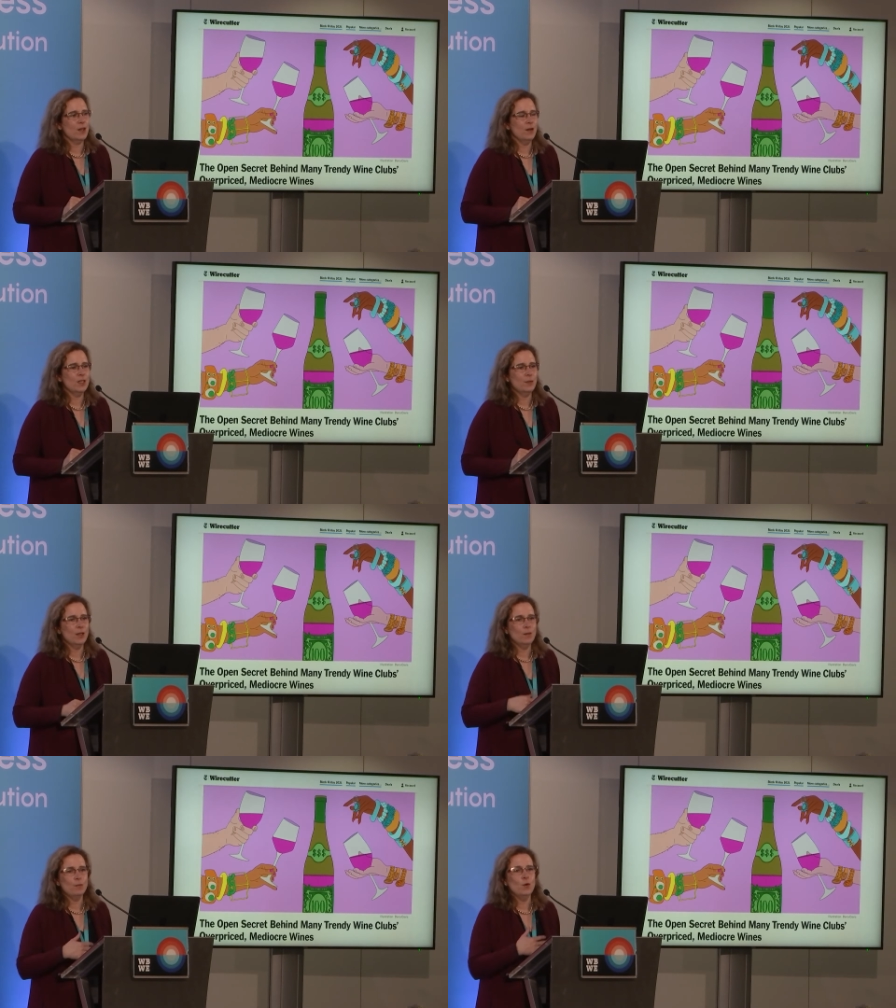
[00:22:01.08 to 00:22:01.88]
going to
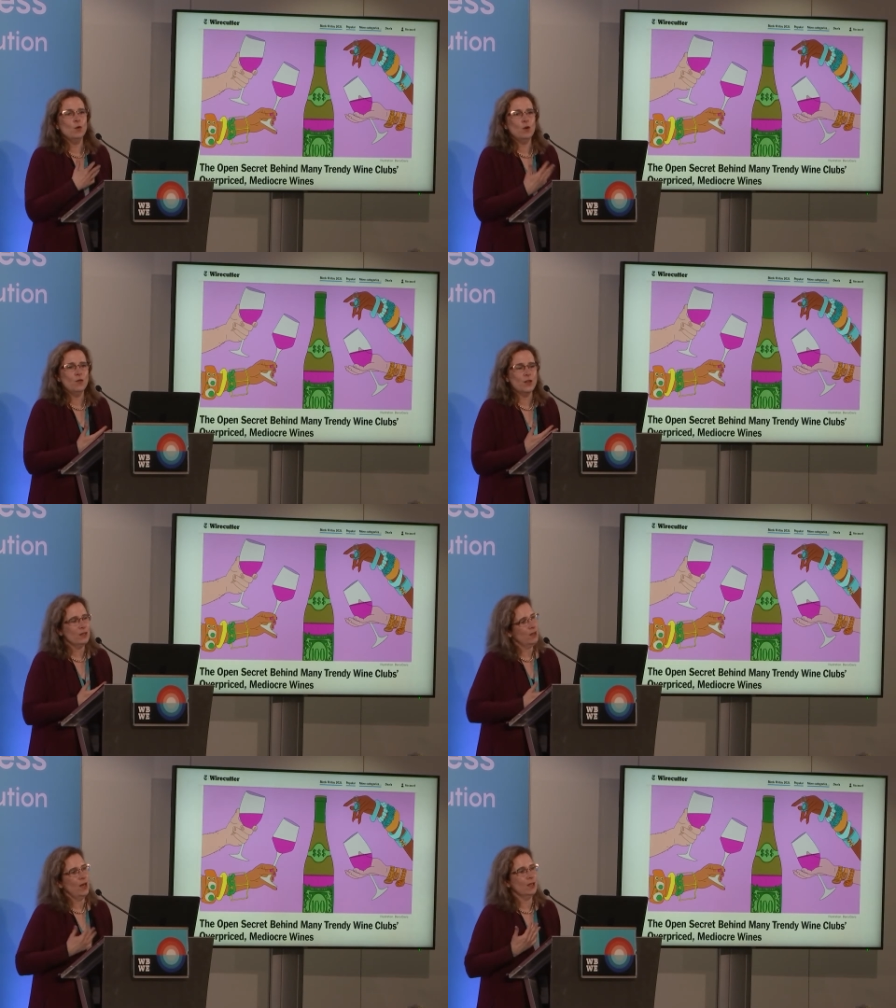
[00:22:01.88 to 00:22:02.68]
be more of
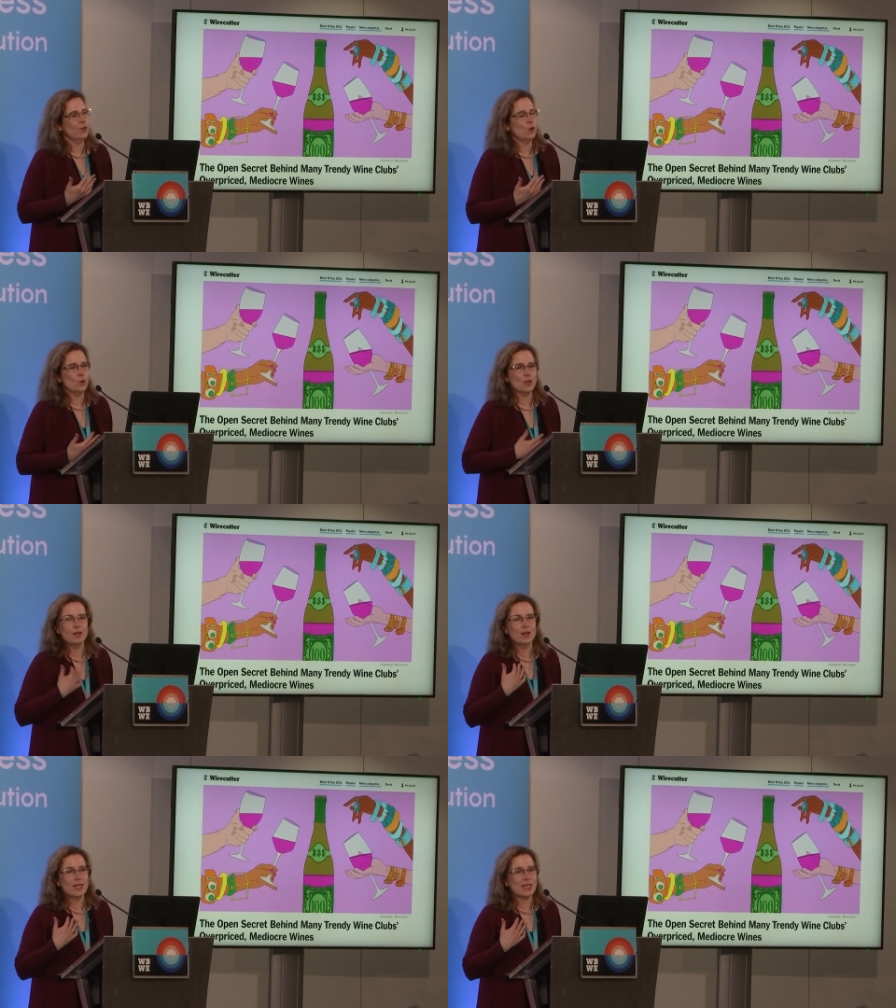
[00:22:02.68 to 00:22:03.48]
this. And of course,
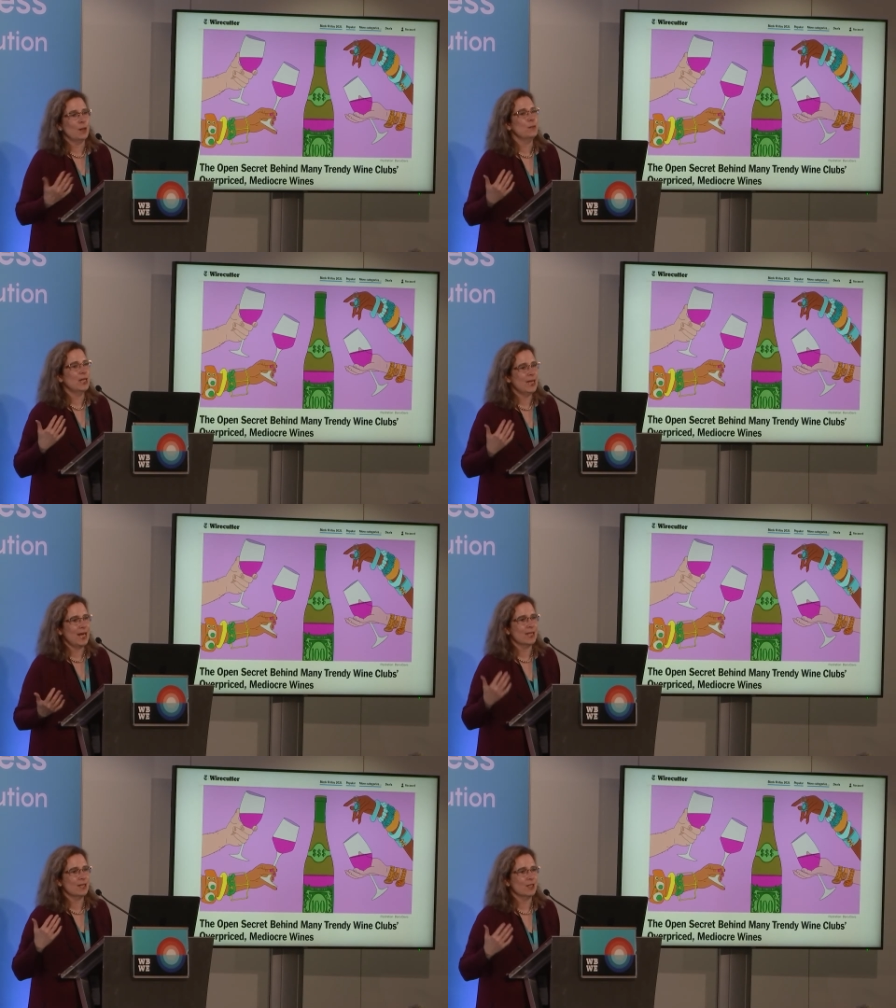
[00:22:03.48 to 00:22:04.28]
somebody
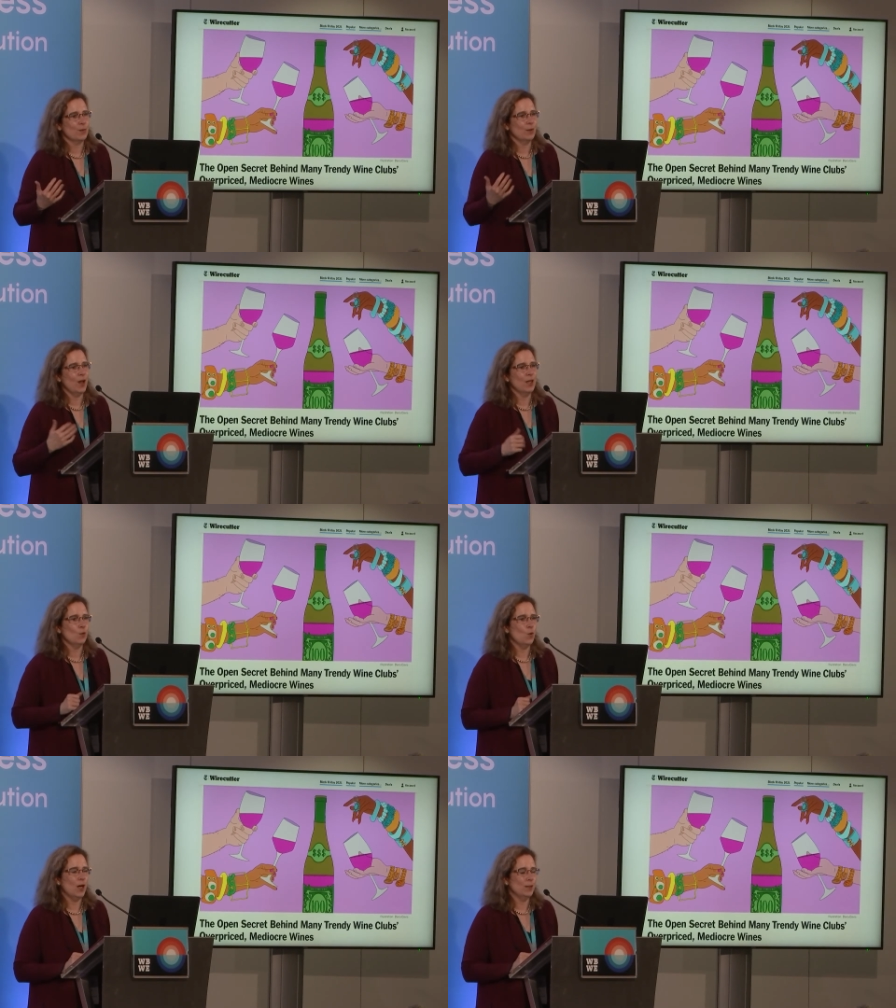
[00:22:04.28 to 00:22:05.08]
has to supply the
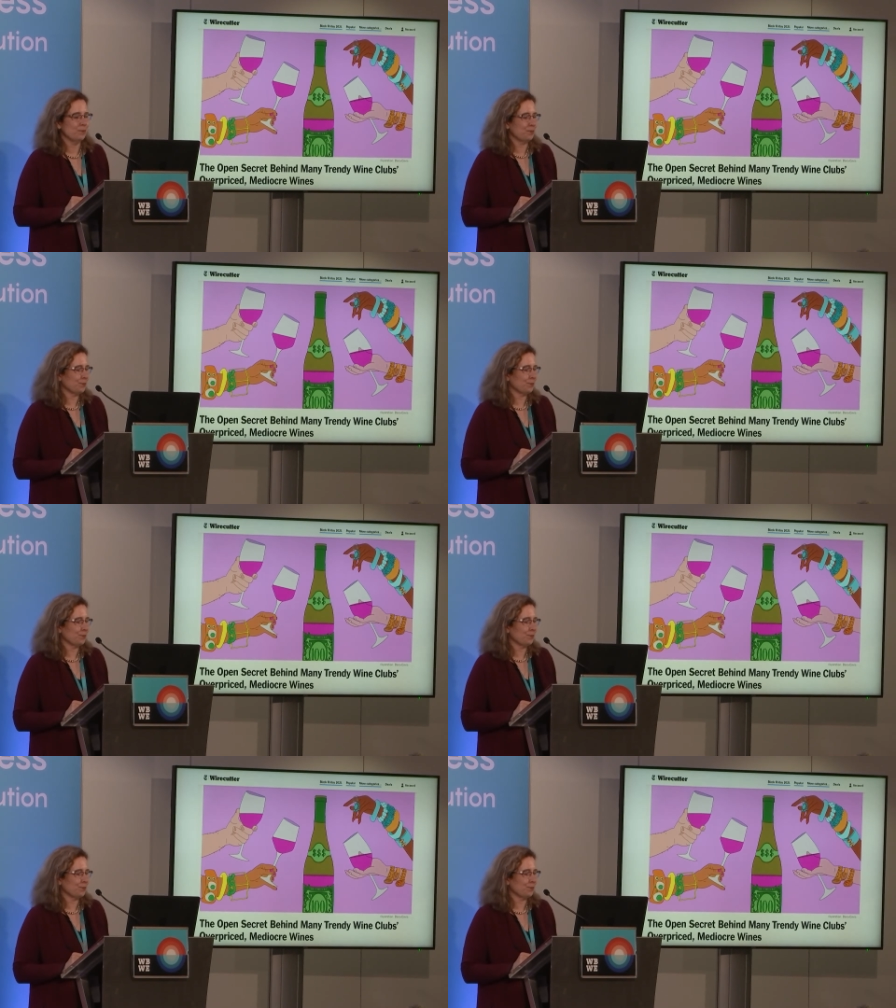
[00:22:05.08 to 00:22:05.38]
wine.